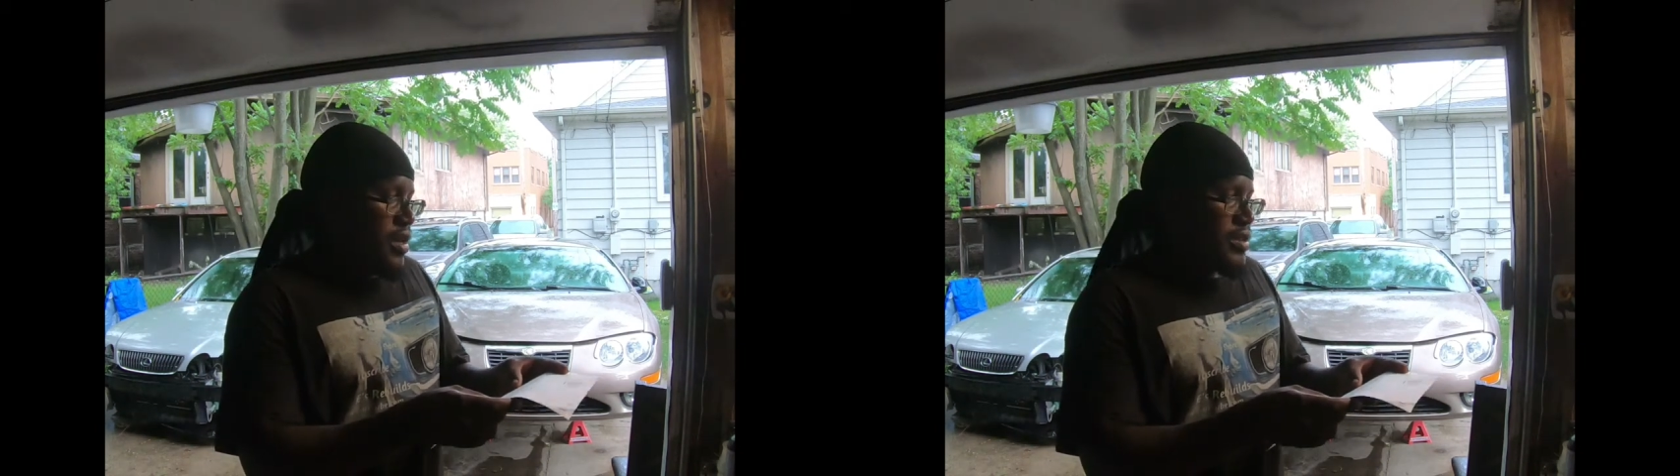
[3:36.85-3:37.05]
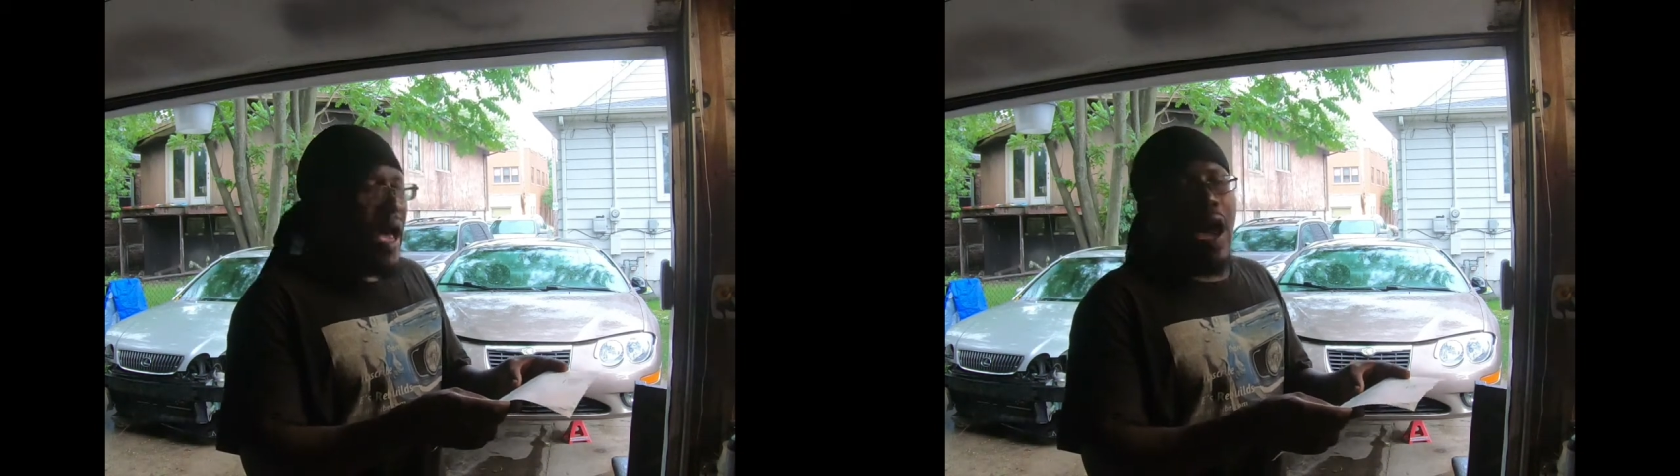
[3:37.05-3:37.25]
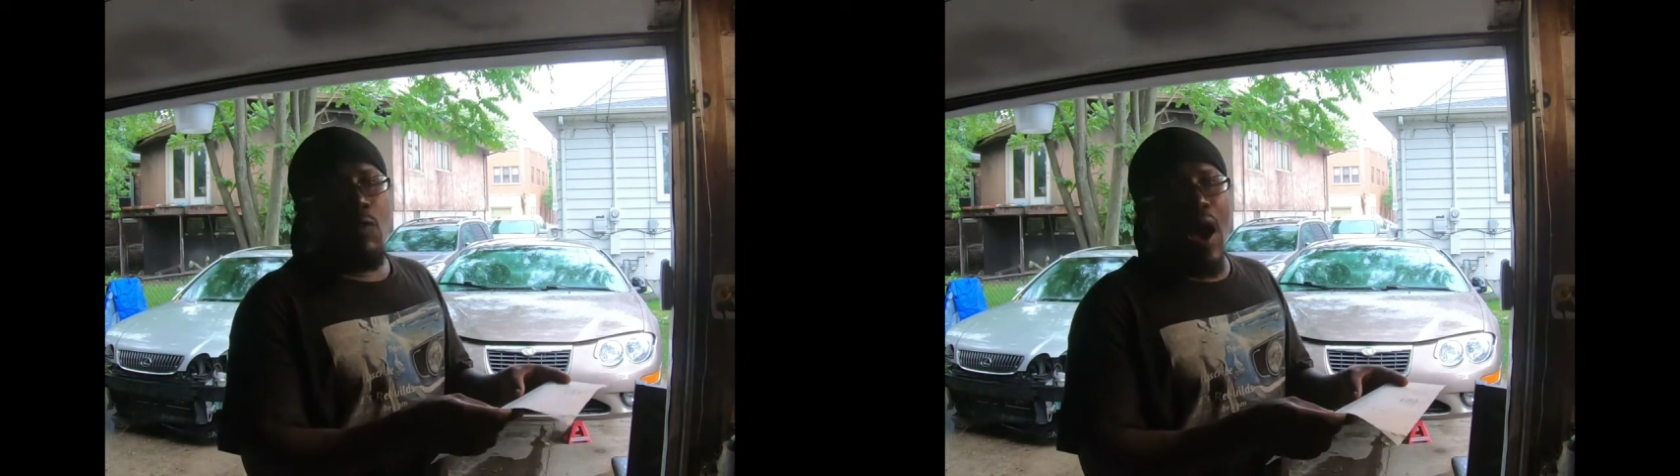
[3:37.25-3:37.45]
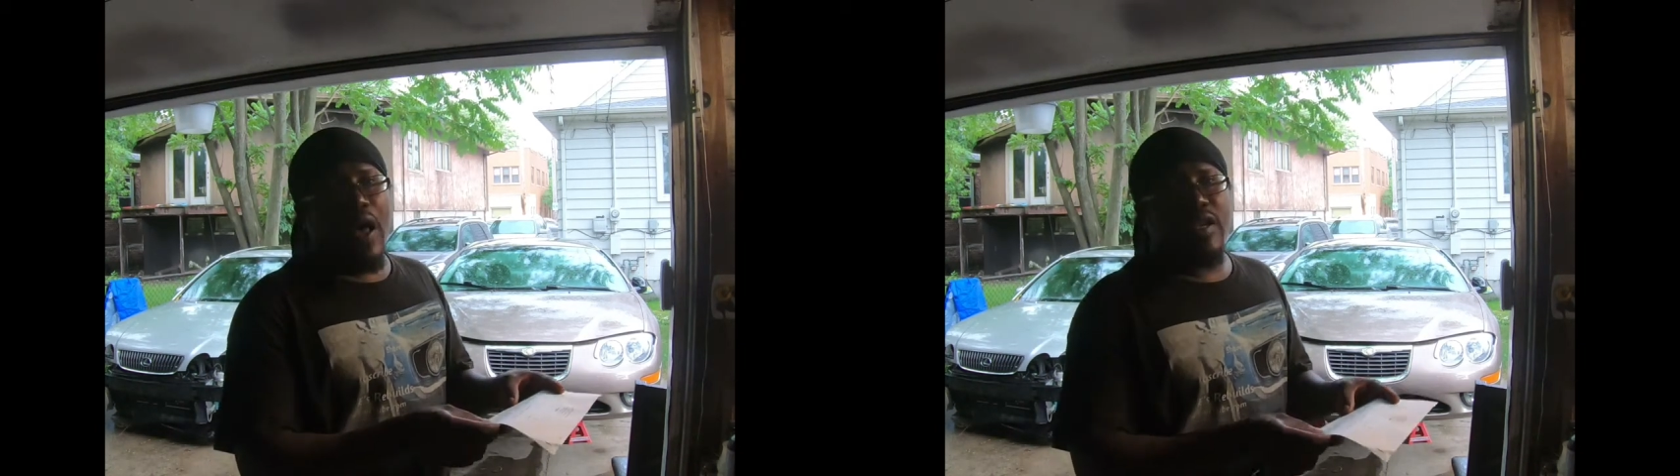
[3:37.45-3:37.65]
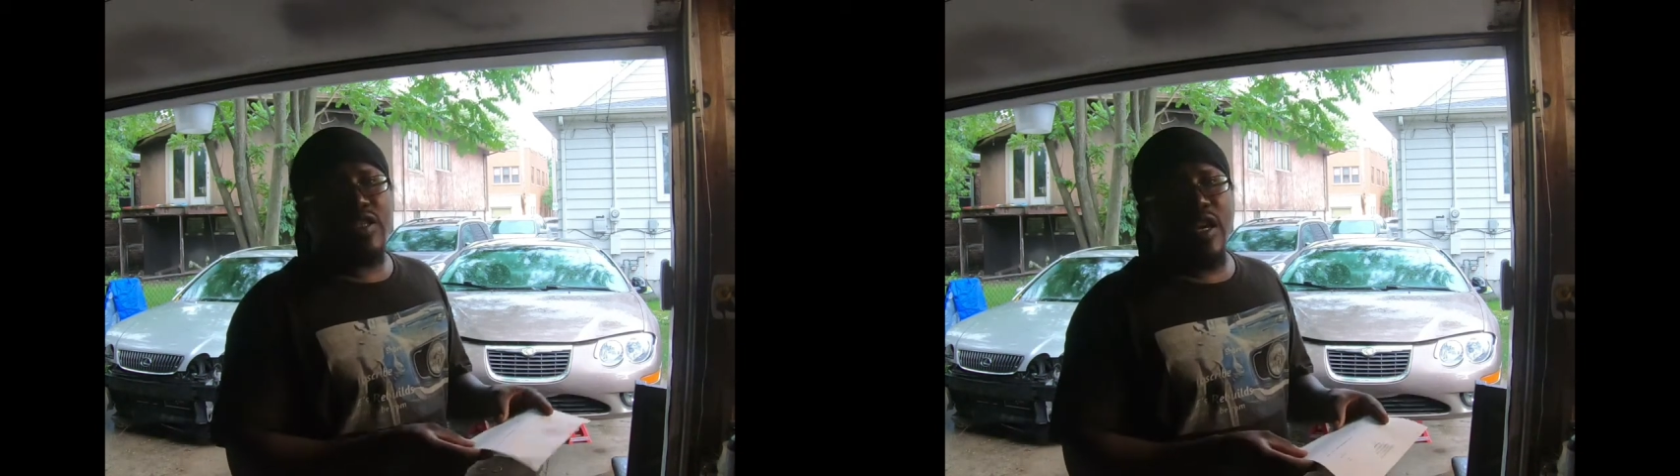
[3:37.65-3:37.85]
tie
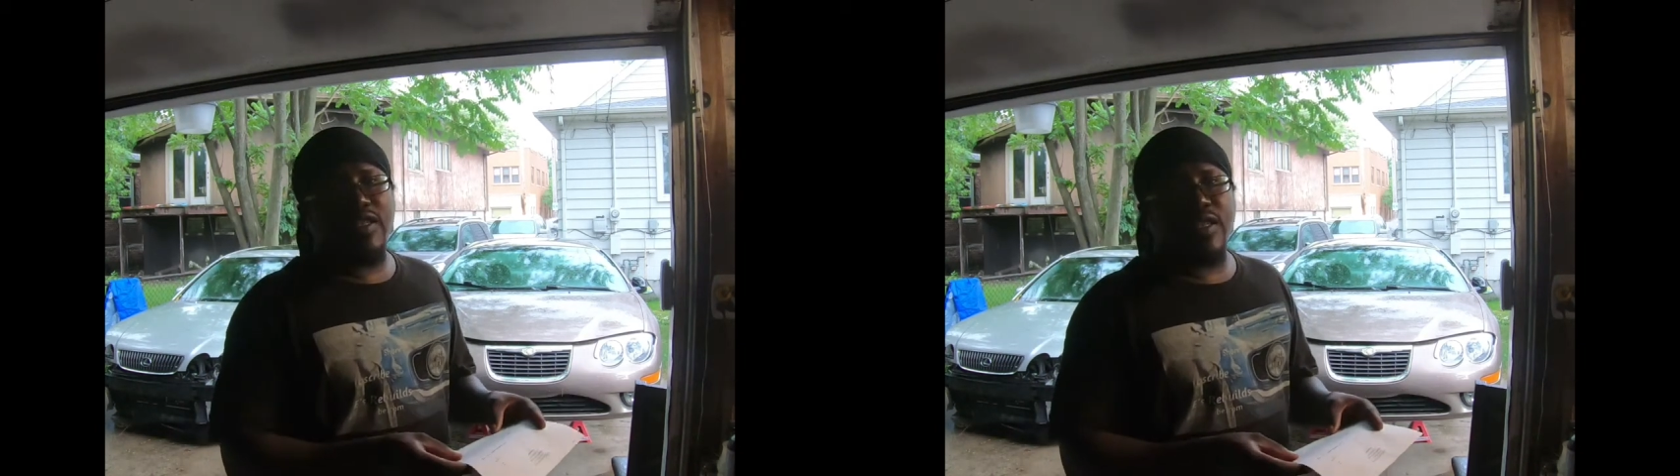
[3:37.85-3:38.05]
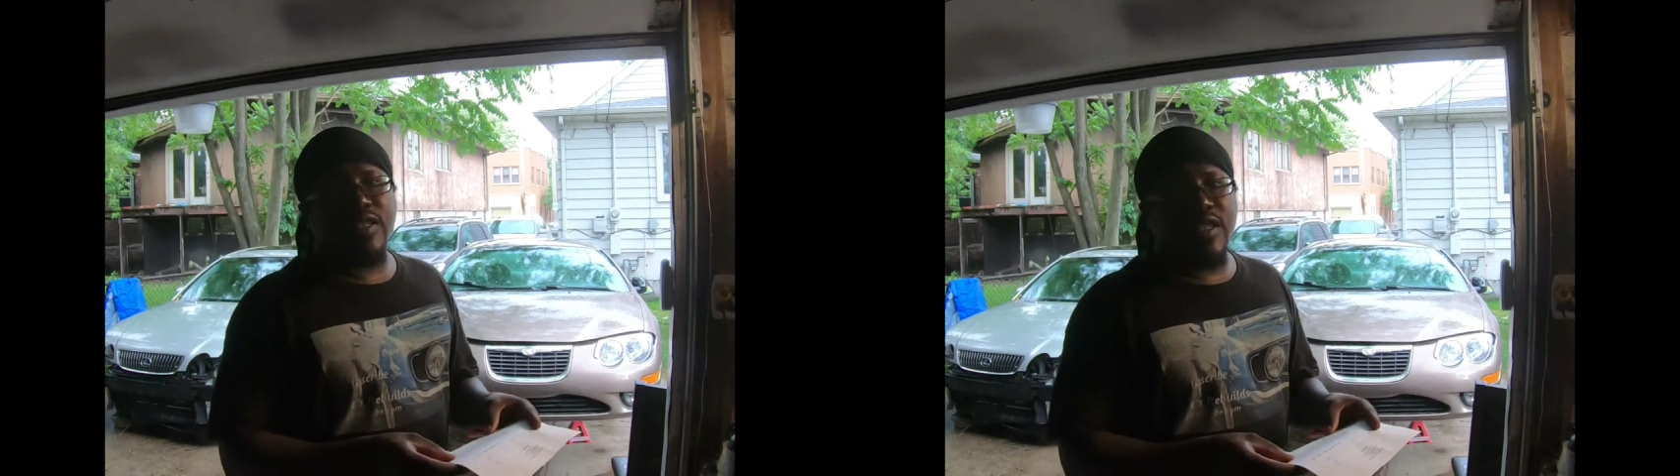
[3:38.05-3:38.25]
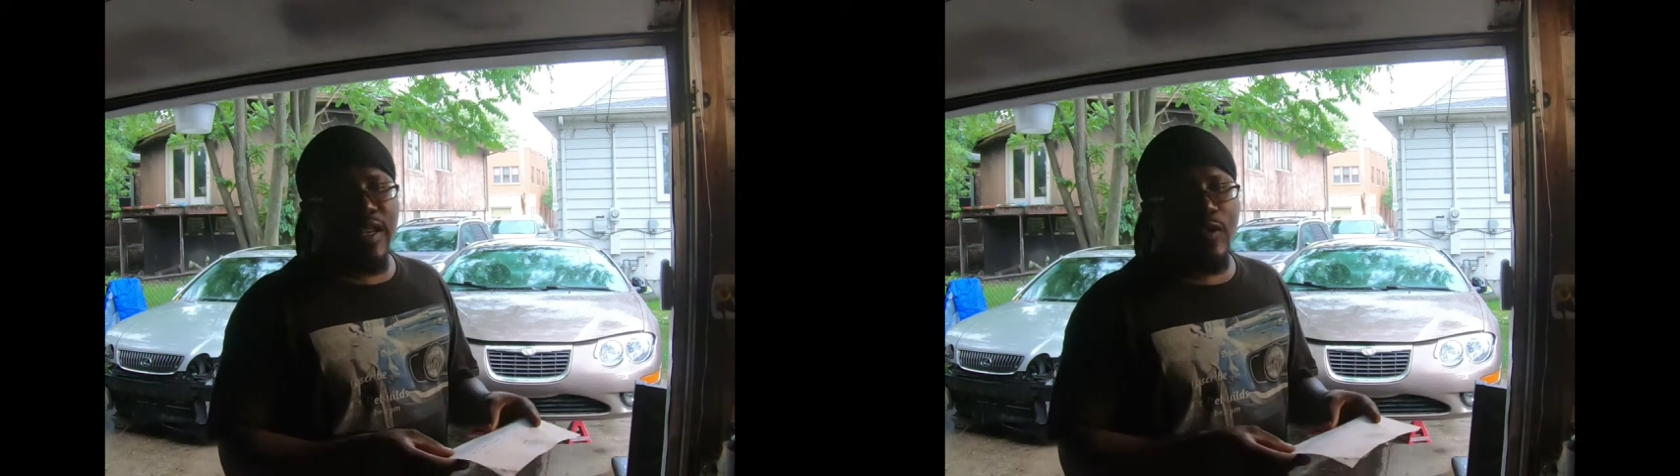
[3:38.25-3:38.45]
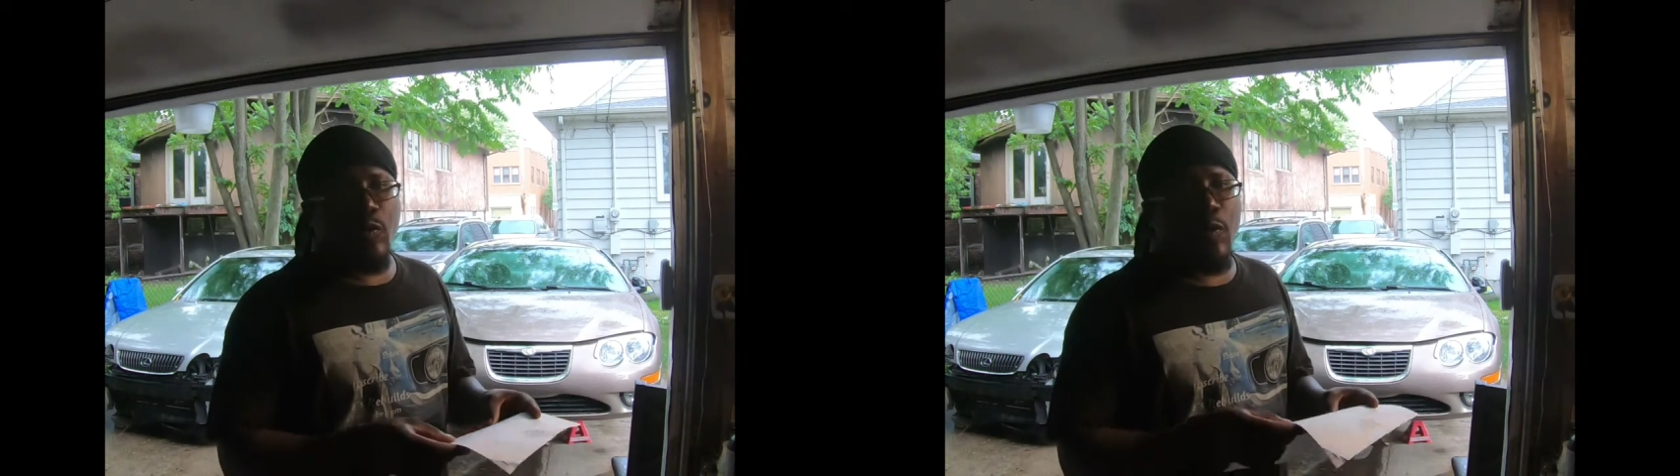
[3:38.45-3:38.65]
rod adjusting sleeves. You